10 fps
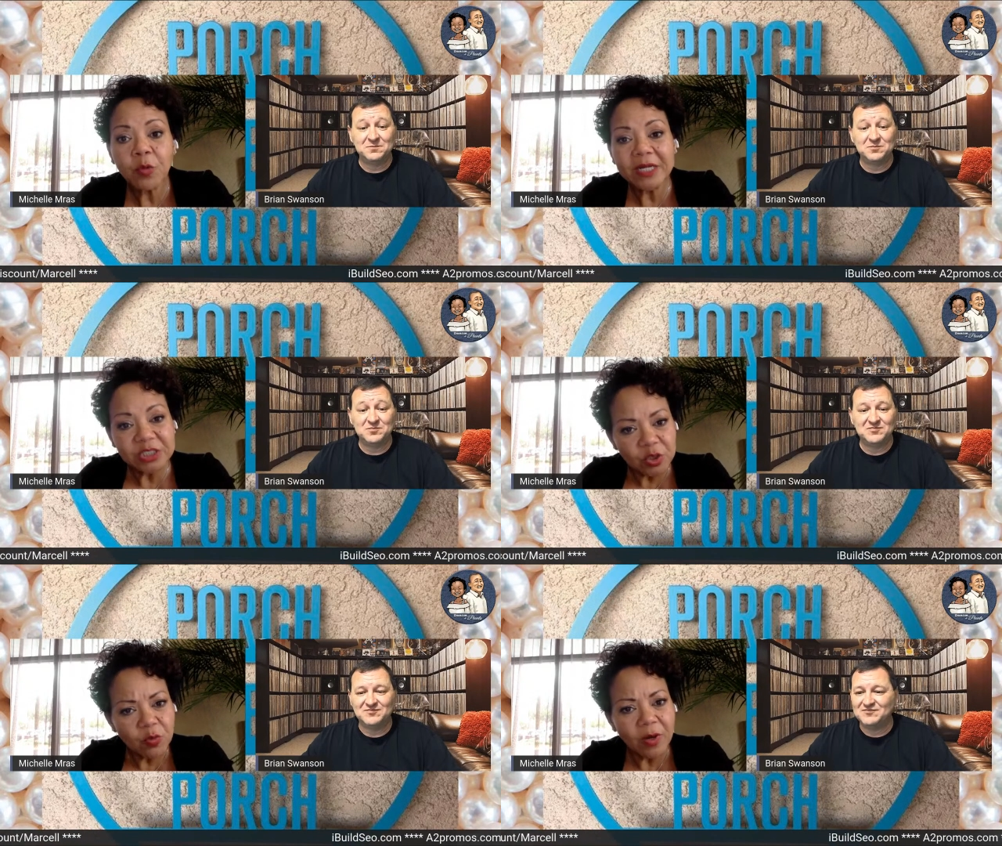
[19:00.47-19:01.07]
Speaker 1: So,
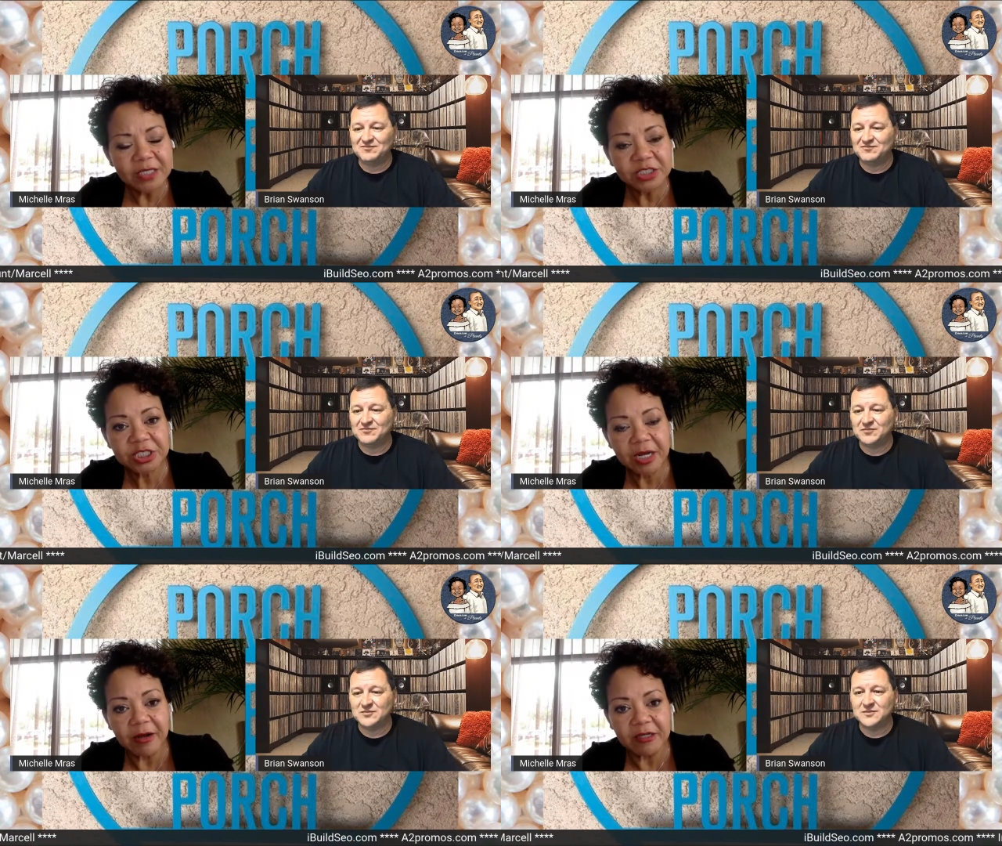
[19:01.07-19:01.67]
what
Speaker 2: did you want to
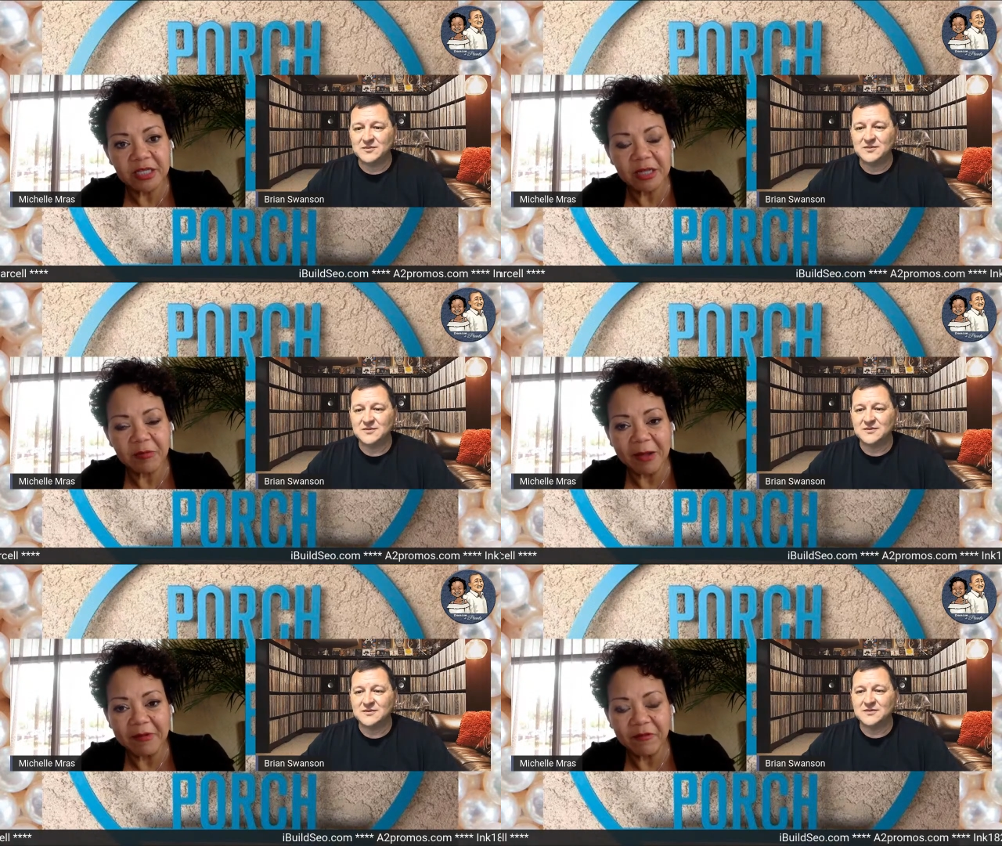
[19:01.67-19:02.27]
share
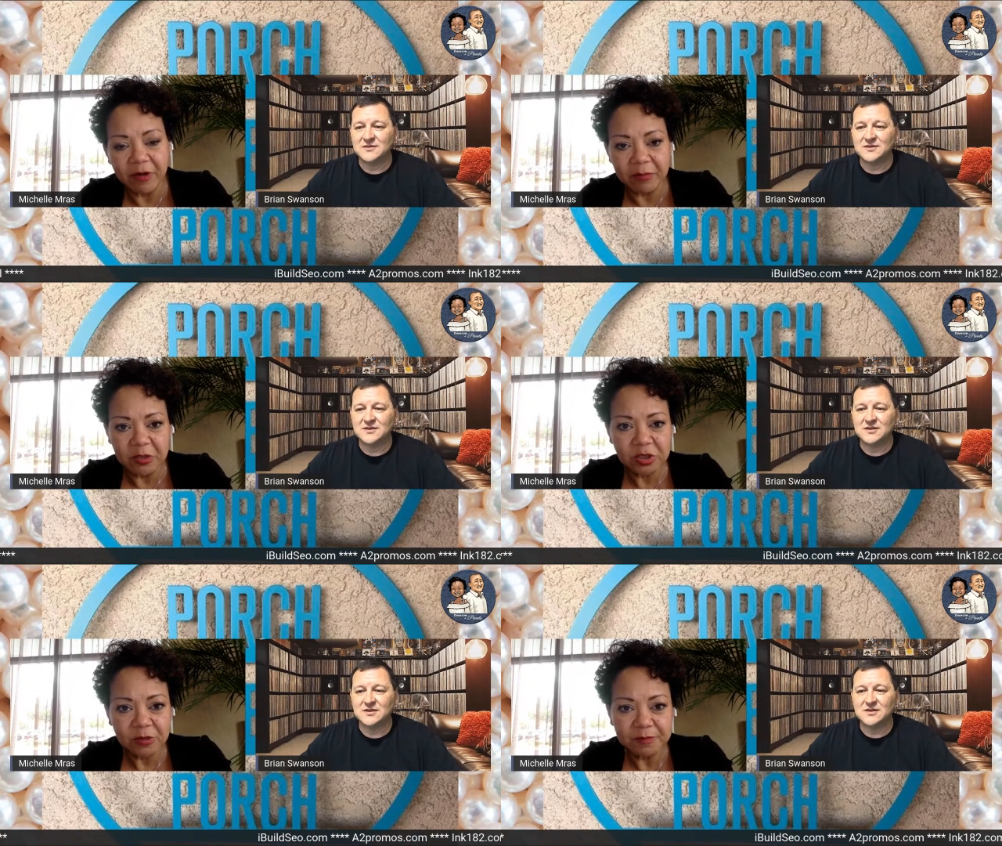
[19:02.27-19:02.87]
that right before
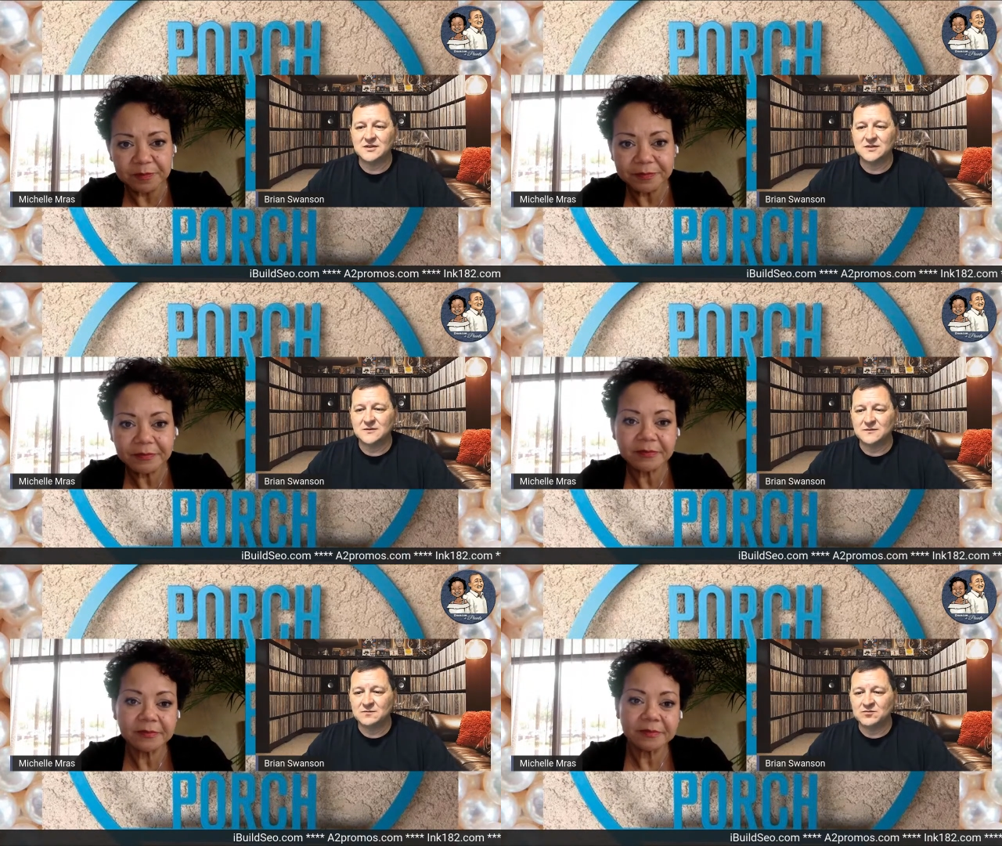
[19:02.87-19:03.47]
commercial?
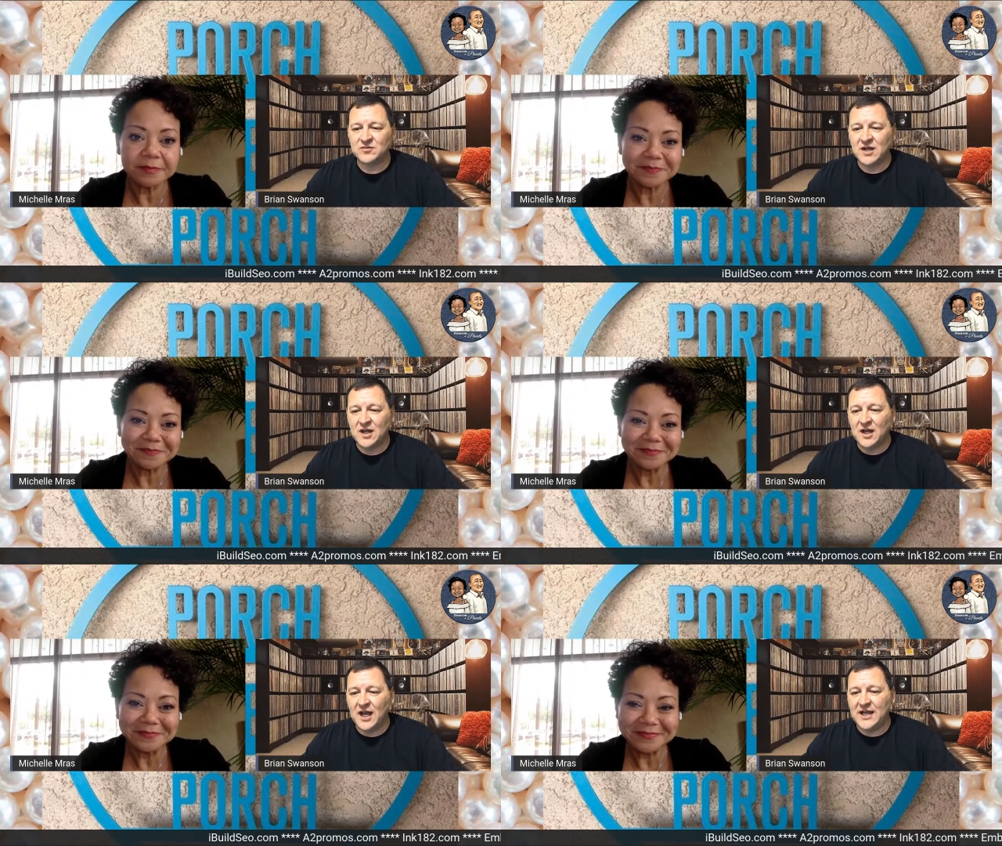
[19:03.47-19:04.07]

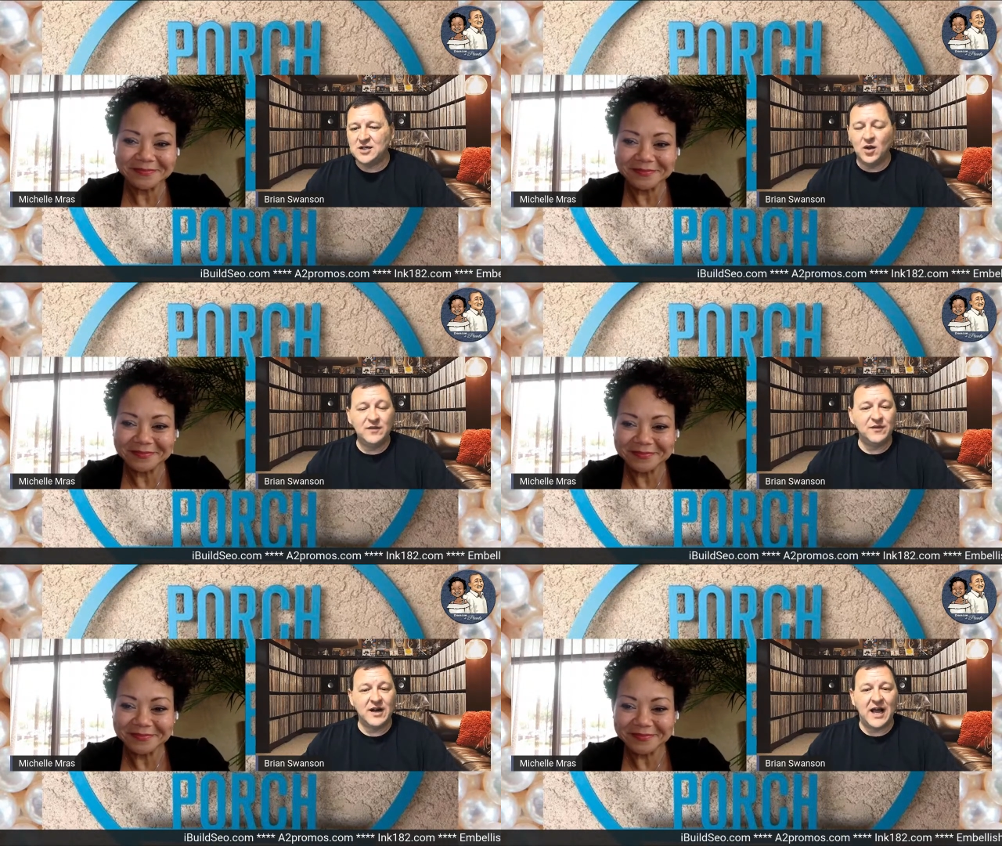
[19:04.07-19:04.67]
Speaker 1: I
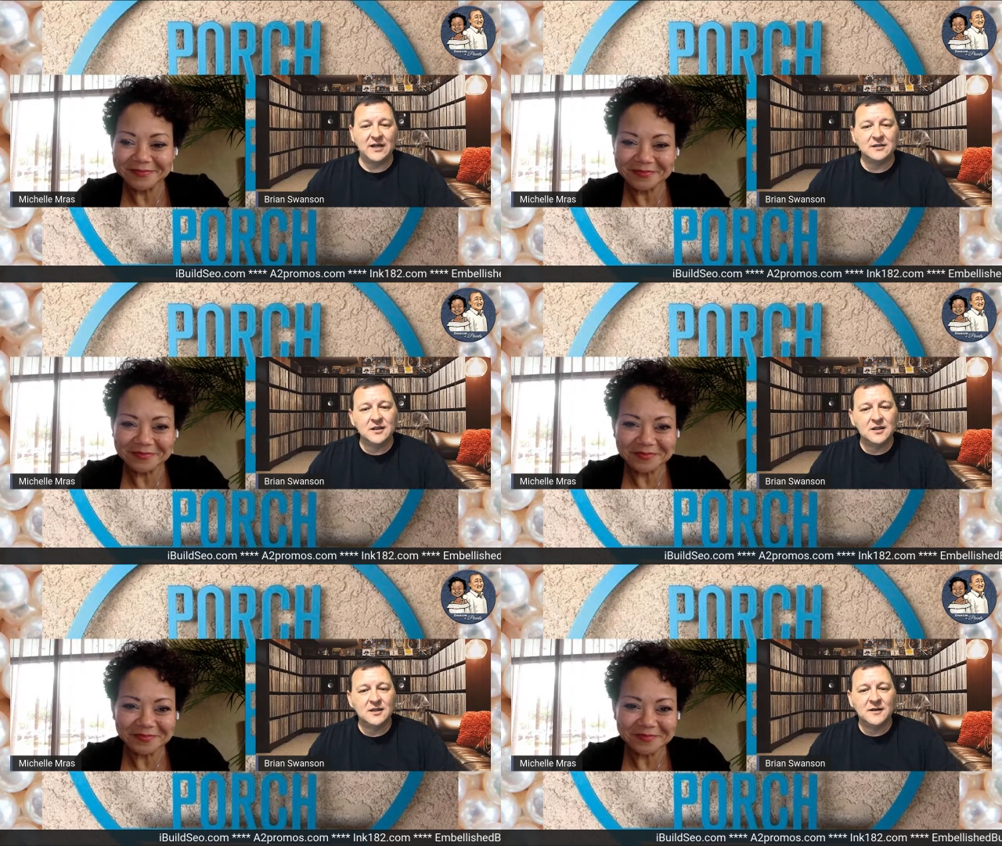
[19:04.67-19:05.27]
totally forgot,
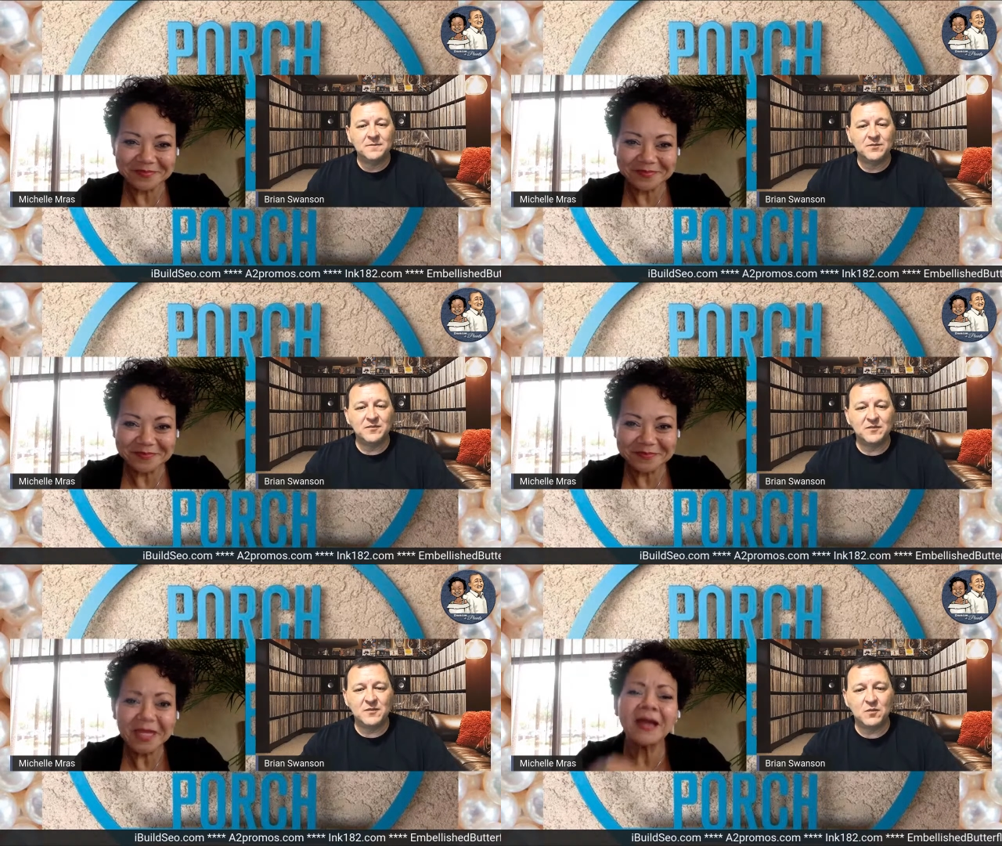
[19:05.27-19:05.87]

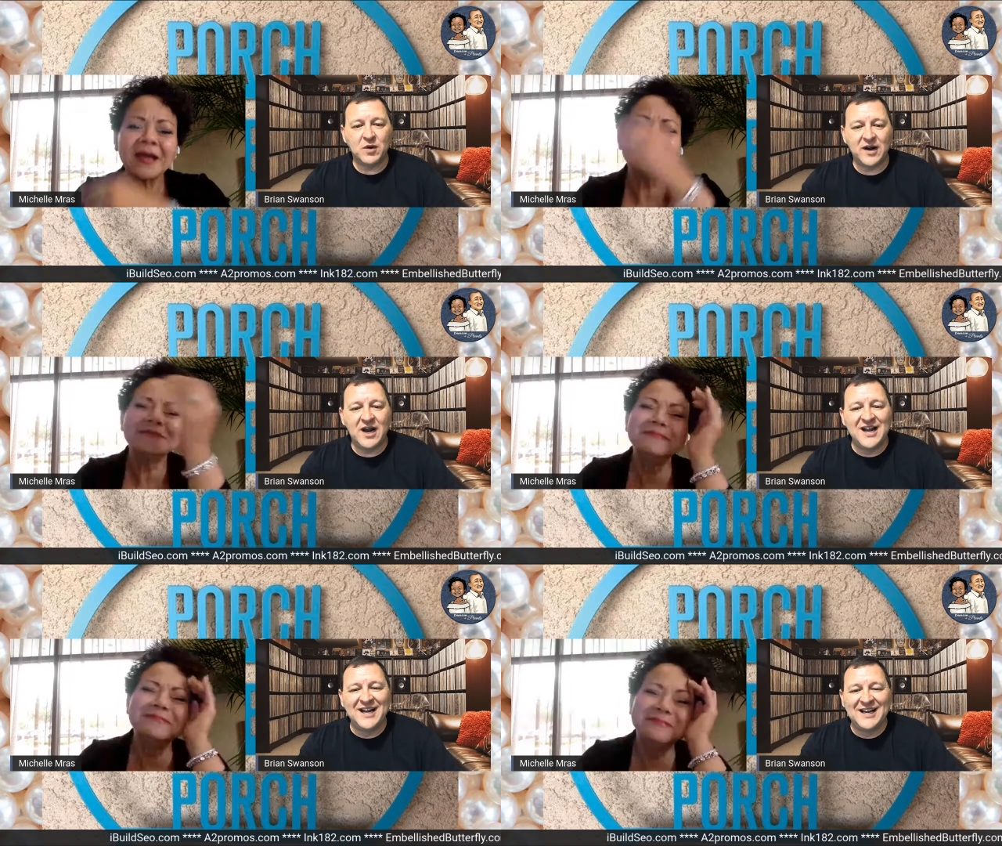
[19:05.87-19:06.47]
but.